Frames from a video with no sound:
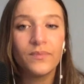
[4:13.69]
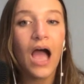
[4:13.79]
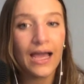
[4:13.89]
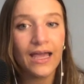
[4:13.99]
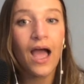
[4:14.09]

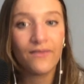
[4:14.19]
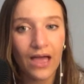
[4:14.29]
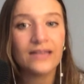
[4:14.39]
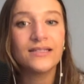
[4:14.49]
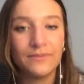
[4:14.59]
I have
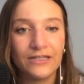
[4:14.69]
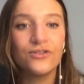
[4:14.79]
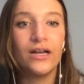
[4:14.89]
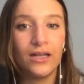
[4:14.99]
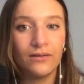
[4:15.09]
asked to be
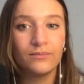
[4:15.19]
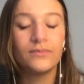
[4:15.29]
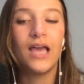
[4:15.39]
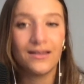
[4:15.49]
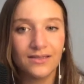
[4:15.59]
traded.
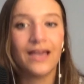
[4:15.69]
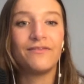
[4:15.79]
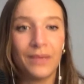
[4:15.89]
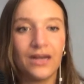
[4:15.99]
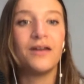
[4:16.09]
Yes. I
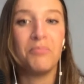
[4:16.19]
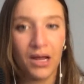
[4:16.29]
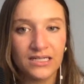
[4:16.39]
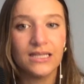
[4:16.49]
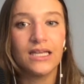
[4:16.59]
have made it
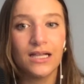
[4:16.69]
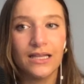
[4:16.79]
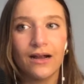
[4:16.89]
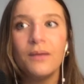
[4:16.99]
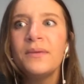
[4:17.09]
abundantly
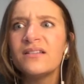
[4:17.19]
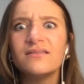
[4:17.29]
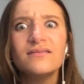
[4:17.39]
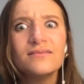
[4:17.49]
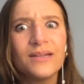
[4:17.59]
clear. I'm
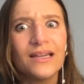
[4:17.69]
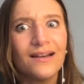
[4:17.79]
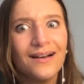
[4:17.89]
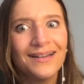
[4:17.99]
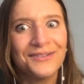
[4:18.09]
like,
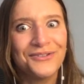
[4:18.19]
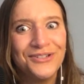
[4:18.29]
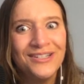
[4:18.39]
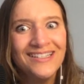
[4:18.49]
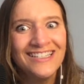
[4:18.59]
oh my gosh, jeez.